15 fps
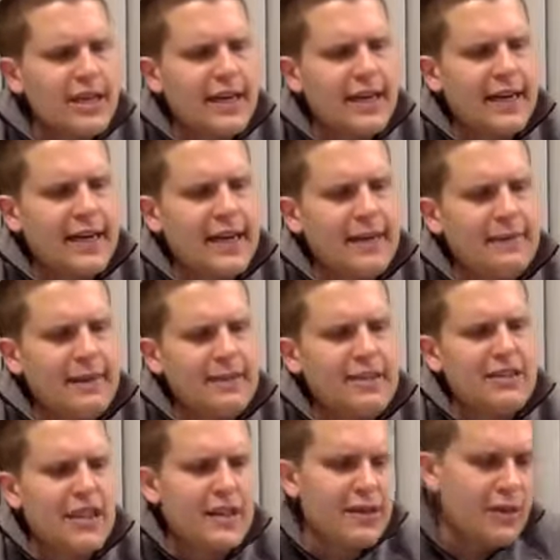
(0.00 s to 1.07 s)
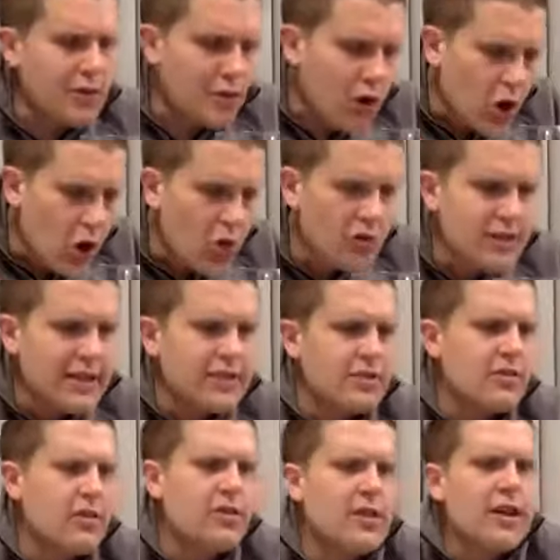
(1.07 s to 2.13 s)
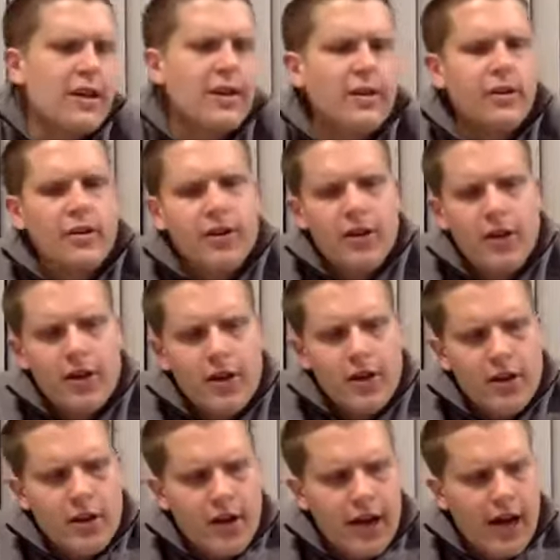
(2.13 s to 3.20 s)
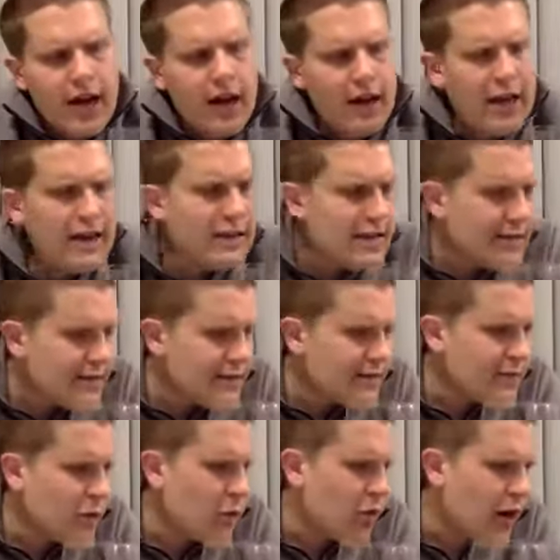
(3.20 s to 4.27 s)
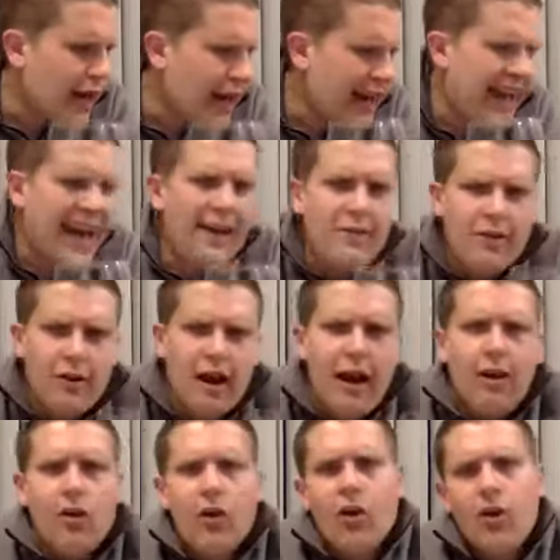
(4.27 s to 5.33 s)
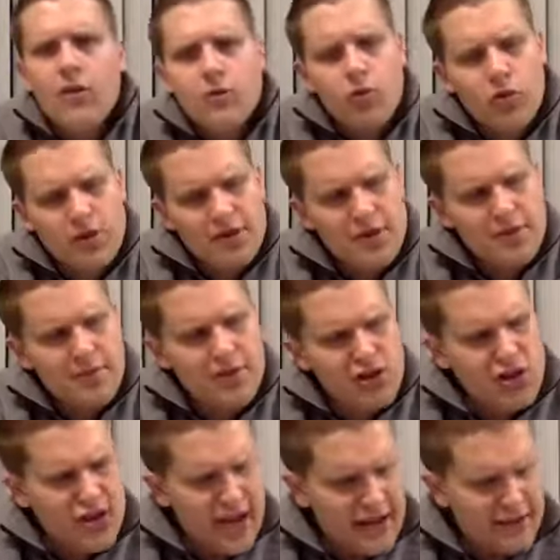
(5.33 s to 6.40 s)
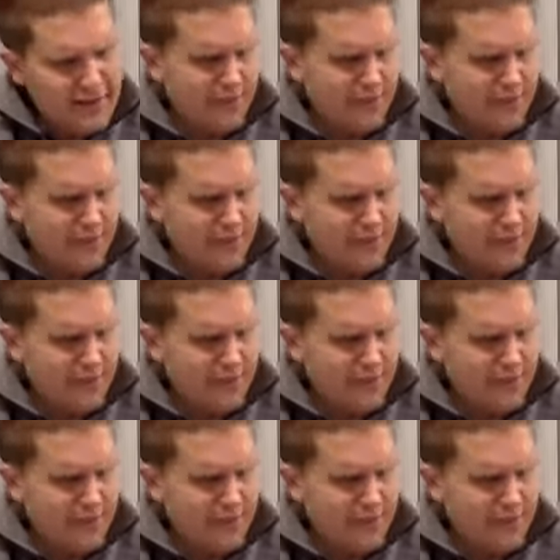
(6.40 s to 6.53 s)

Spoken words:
A slight little oakness on there. And even for a heavier alcohol, 14%,